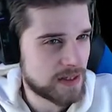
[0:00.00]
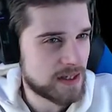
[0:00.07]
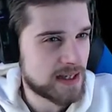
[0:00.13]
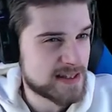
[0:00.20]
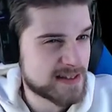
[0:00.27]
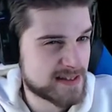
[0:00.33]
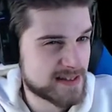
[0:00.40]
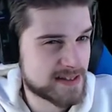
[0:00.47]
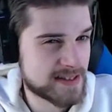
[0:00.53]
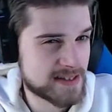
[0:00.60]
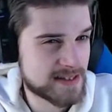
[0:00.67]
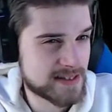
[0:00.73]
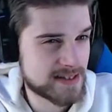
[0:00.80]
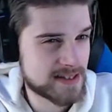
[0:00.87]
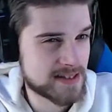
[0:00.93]

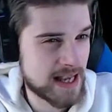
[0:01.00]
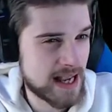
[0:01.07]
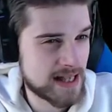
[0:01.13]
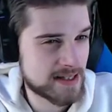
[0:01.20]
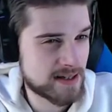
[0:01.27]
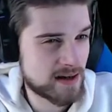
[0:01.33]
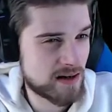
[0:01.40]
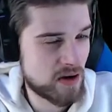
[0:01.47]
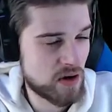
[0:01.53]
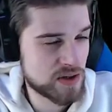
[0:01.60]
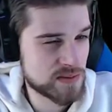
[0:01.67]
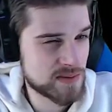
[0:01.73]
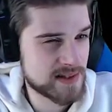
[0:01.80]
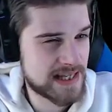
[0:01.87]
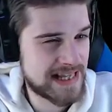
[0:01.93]
Santa Claus
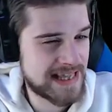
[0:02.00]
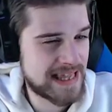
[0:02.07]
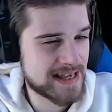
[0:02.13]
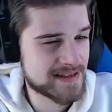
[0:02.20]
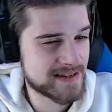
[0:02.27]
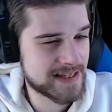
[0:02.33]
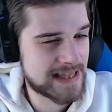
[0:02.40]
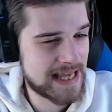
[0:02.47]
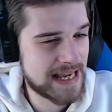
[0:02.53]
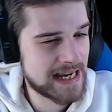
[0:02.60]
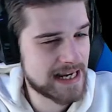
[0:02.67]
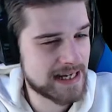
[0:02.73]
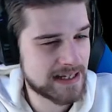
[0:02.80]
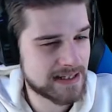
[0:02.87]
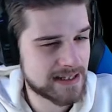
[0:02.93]
was in this, I
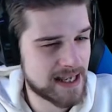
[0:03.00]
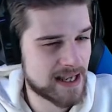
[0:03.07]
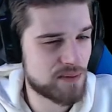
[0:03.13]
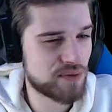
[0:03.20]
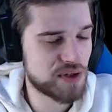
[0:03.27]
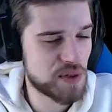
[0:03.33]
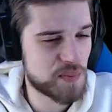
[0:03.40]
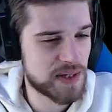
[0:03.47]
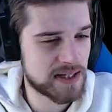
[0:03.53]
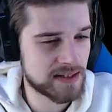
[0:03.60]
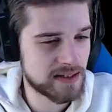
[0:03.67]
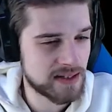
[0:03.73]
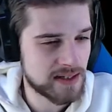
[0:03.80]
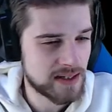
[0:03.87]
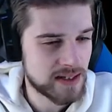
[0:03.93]
think. Yeah, he would have
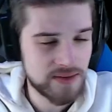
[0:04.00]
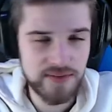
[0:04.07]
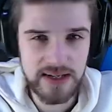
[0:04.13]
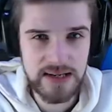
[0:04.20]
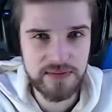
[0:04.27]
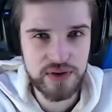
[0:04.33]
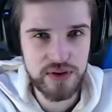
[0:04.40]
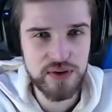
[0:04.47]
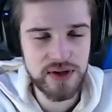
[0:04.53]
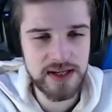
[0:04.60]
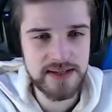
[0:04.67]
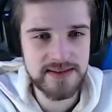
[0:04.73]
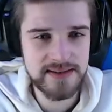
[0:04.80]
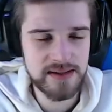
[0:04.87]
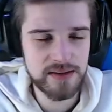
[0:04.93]
been. If you left
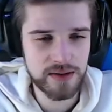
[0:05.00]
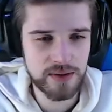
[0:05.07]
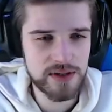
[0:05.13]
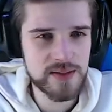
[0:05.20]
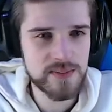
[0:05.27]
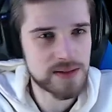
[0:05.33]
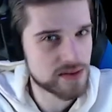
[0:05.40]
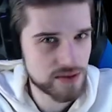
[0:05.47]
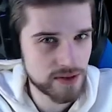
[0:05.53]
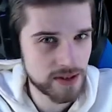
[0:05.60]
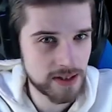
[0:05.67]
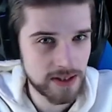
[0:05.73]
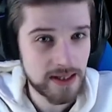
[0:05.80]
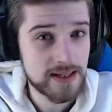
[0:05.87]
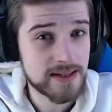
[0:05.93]
cookies near a Christmas
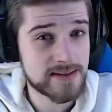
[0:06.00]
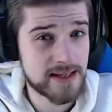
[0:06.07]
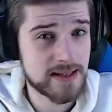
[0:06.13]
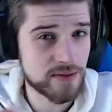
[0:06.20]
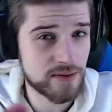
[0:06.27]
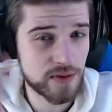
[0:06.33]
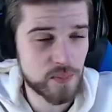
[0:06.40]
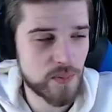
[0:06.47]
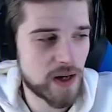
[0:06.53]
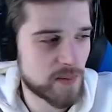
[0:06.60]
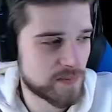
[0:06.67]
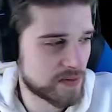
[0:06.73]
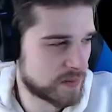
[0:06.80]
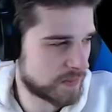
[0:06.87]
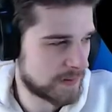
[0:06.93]
tree, Santa could have
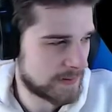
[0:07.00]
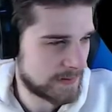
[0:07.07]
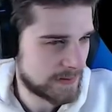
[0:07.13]
popped up.